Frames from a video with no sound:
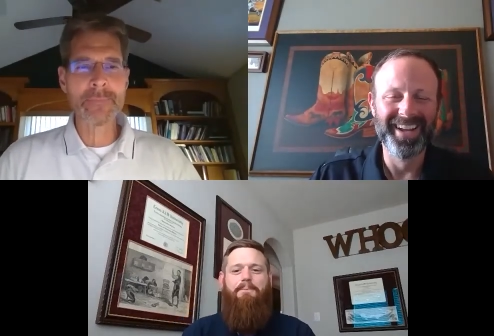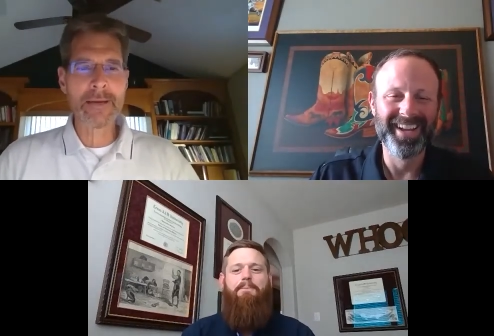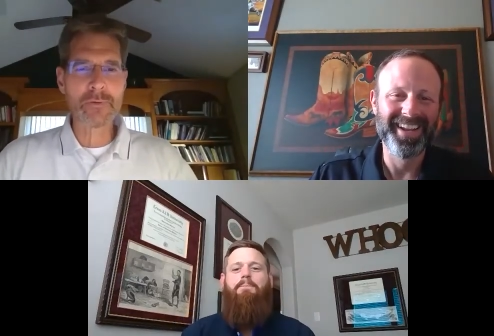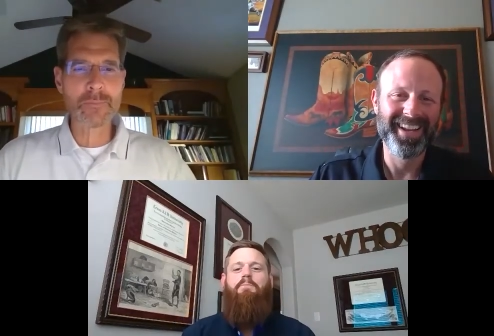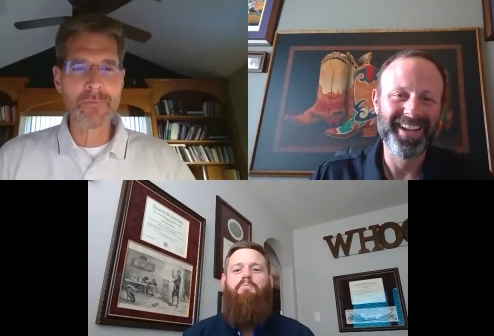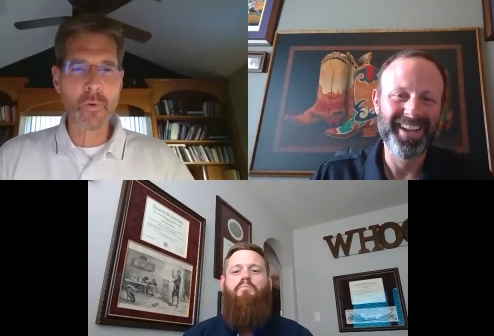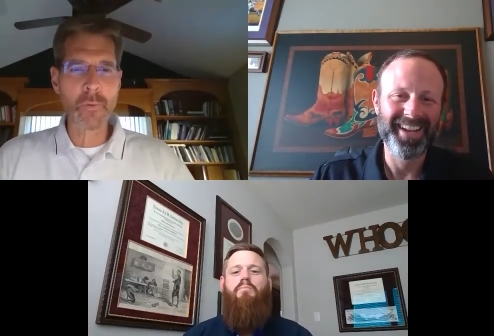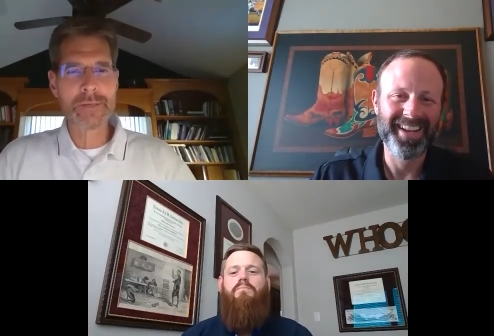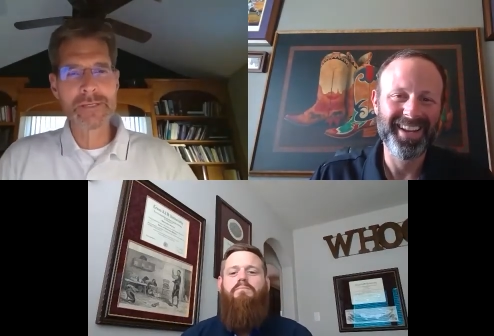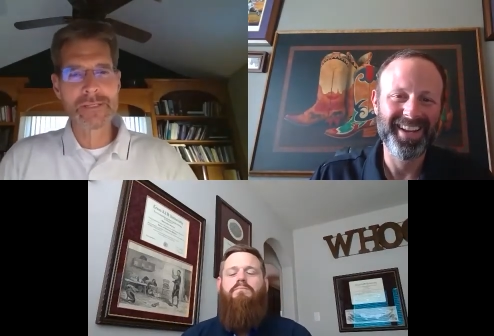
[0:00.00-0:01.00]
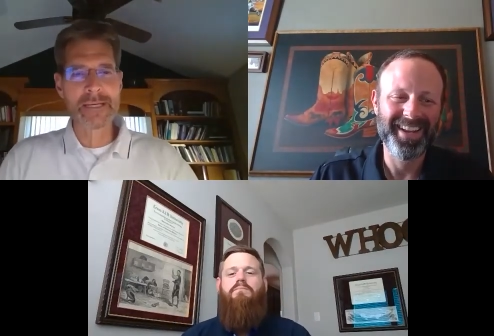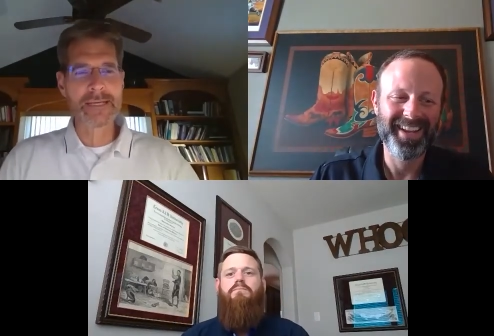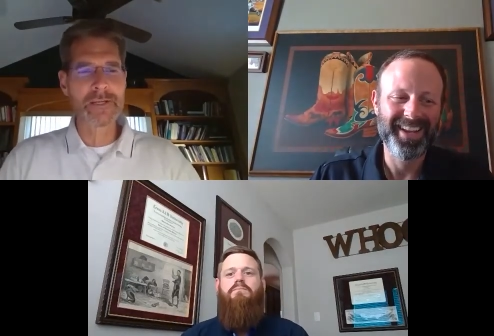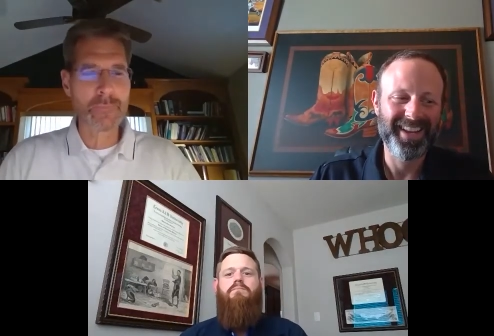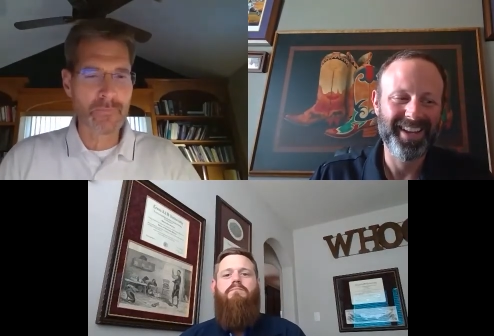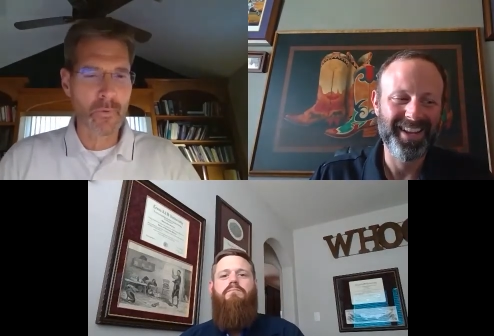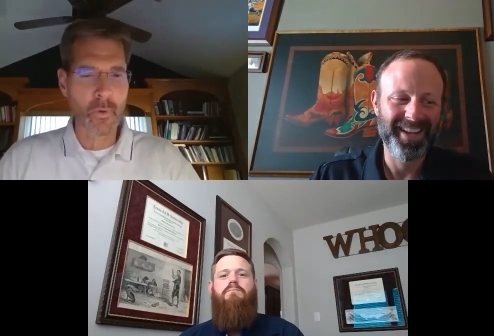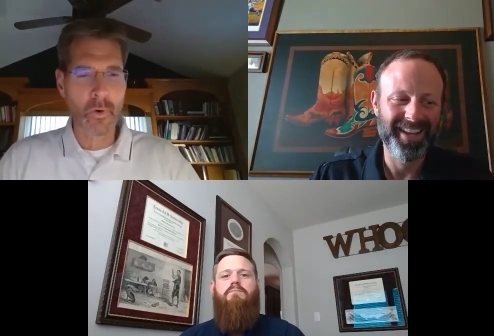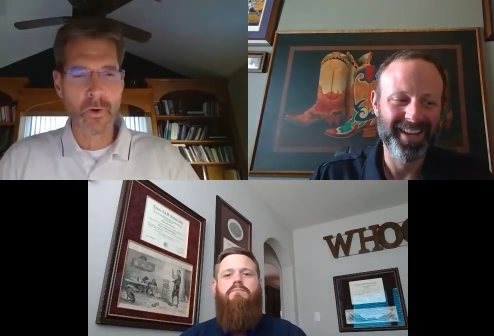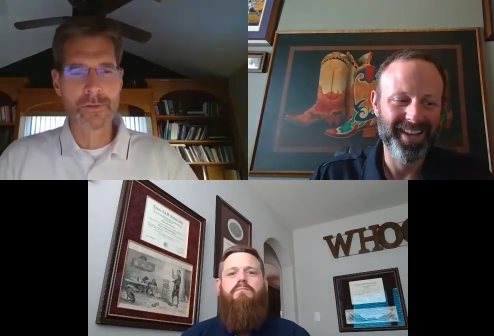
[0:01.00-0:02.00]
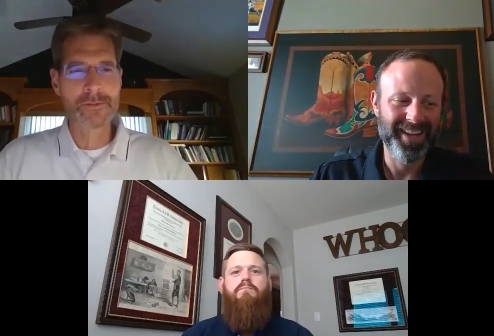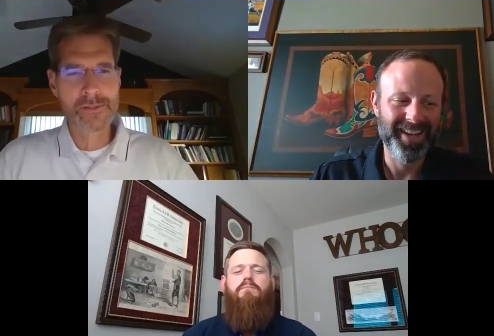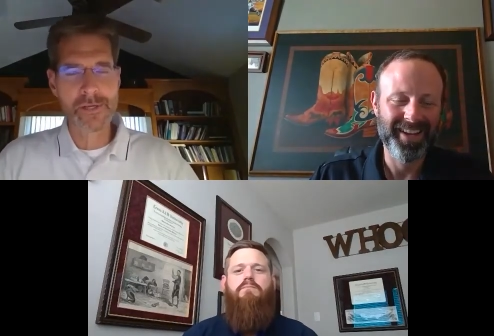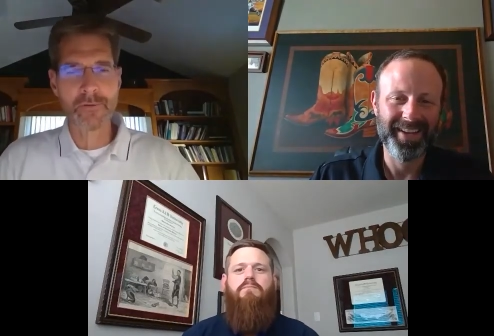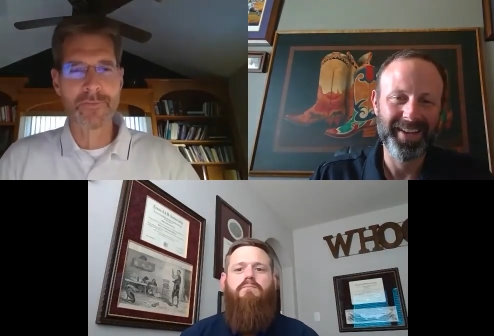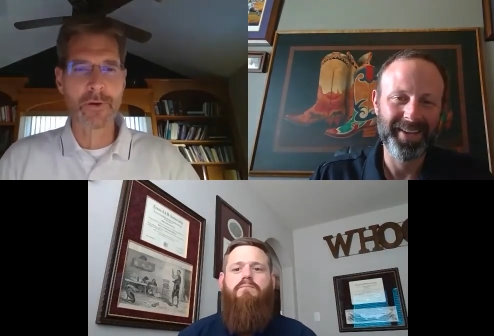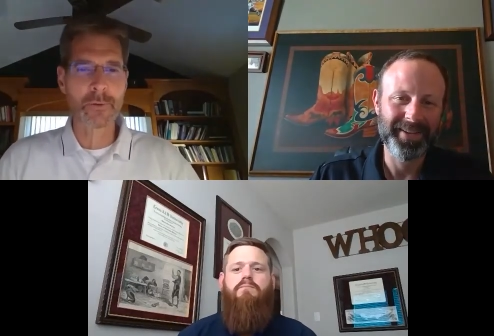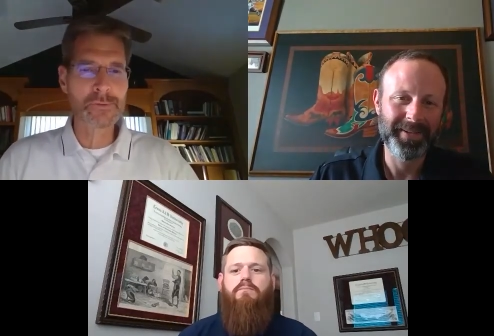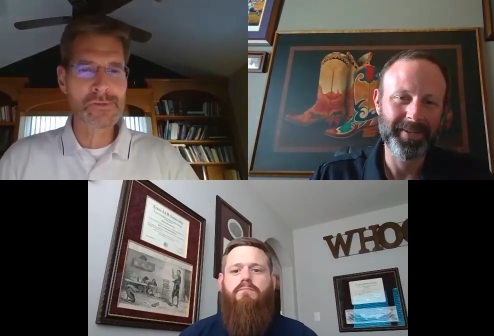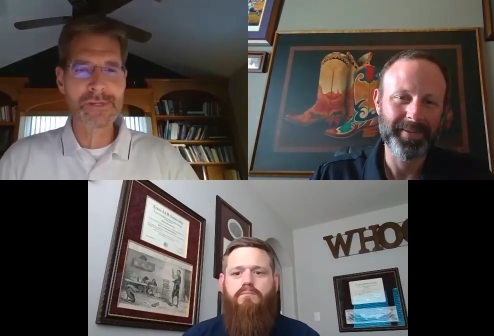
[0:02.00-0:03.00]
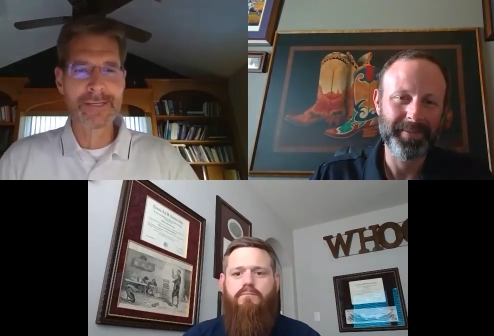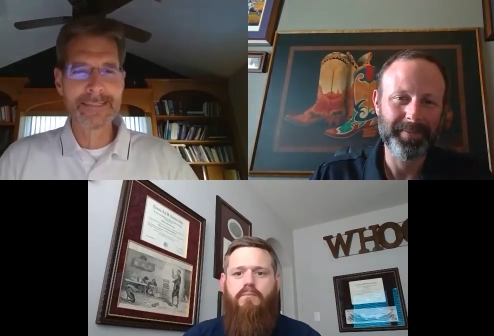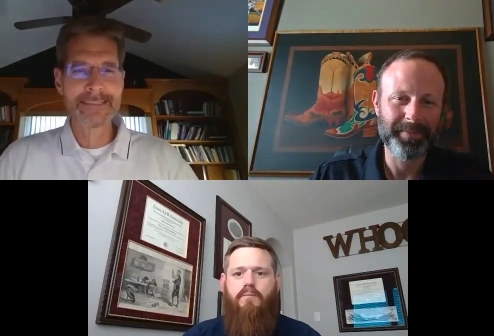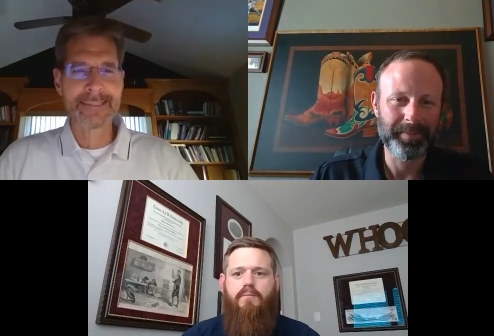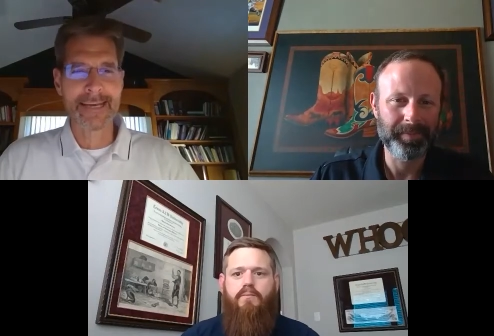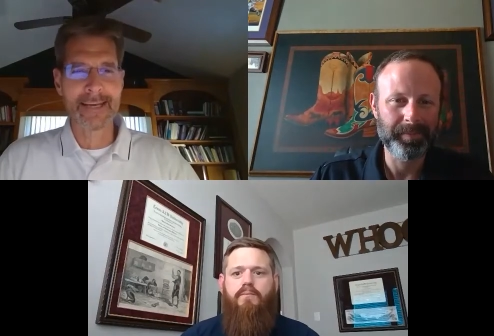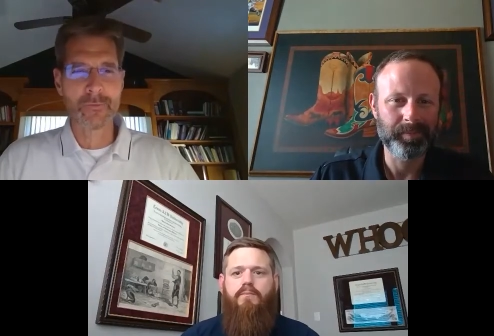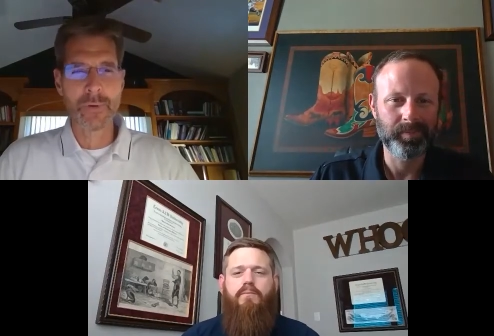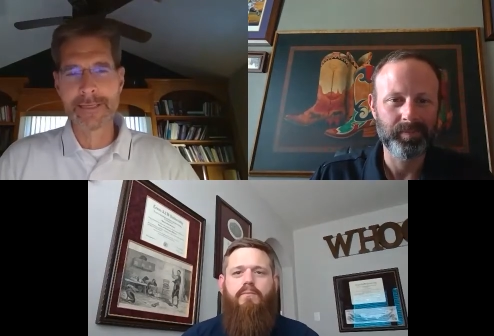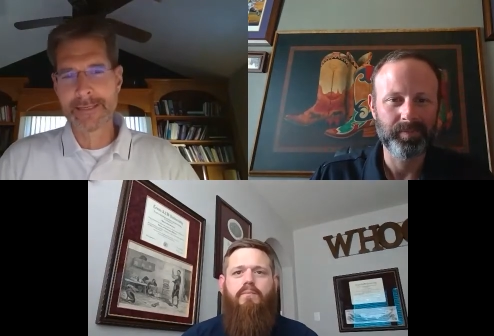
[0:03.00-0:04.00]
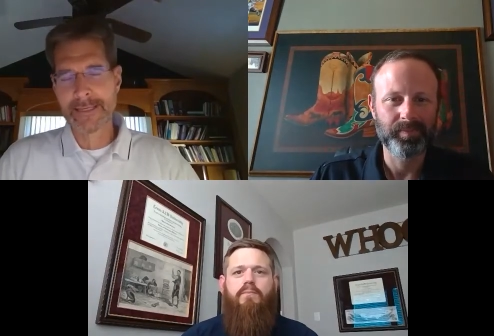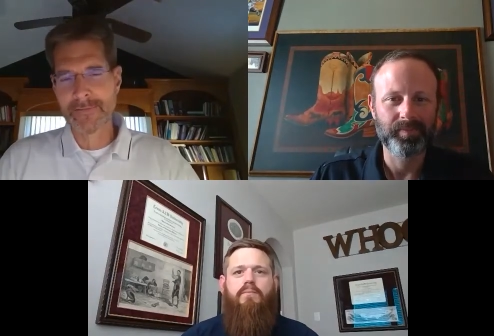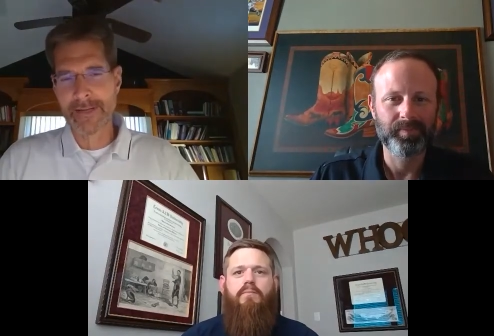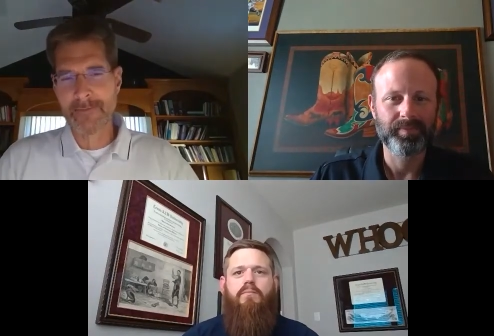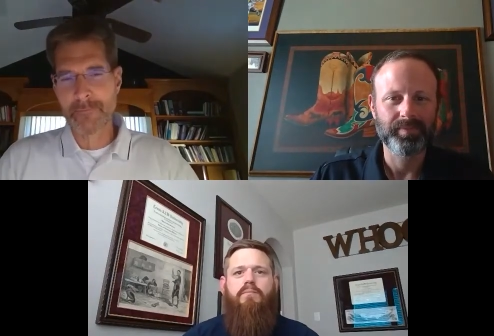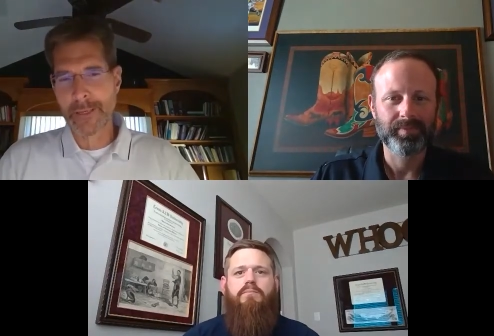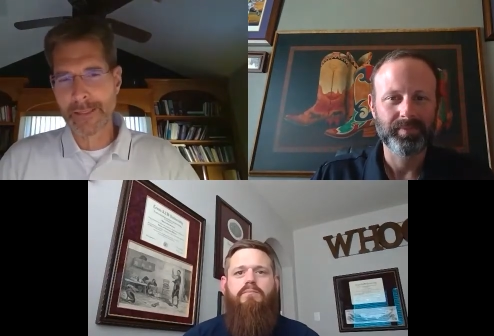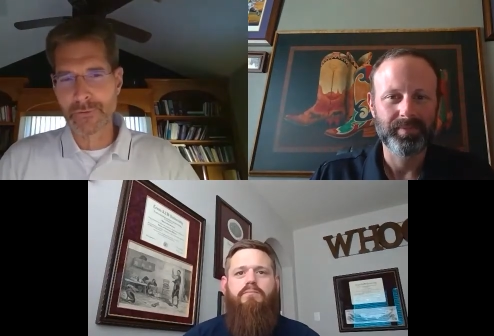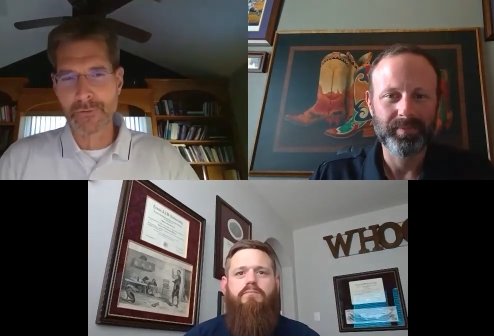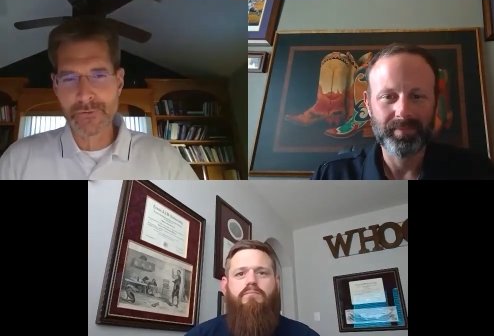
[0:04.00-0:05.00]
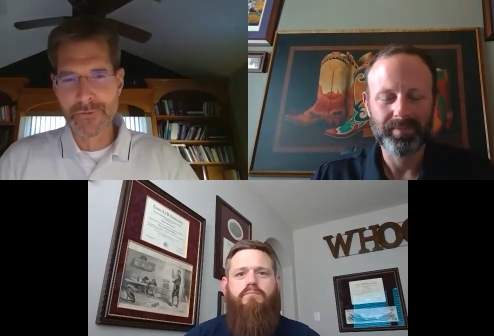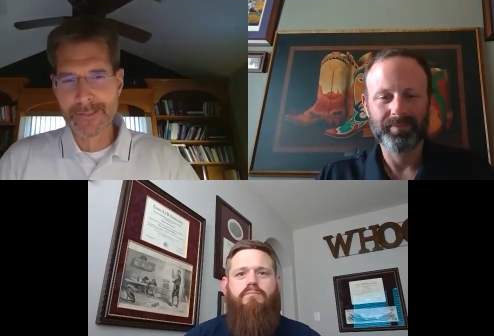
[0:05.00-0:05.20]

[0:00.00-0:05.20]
Speaker 1: That was before PCs, before cell phones, and we didn't even have pagers.